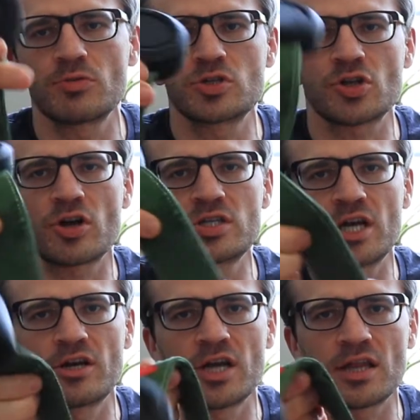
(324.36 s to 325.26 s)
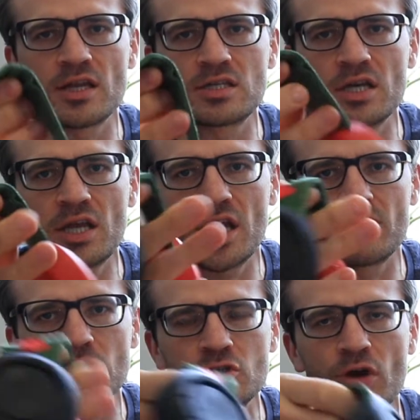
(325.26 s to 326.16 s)
would start tearing at the
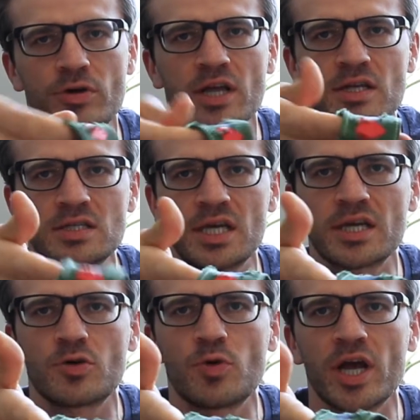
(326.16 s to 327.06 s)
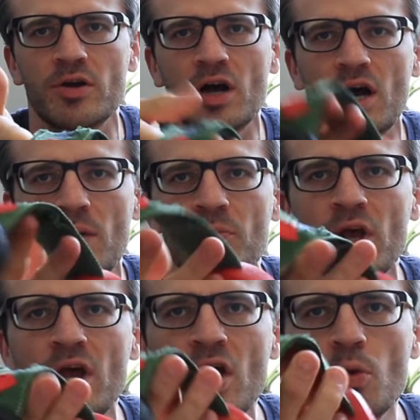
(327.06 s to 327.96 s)
canvas, so I would have to take it away
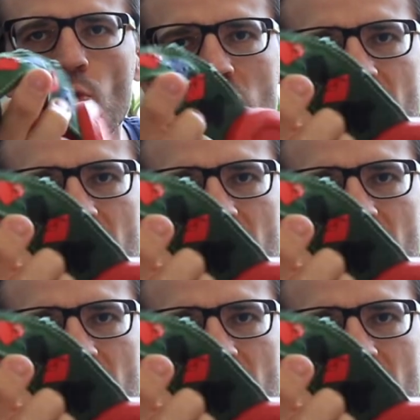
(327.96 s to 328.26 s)
once he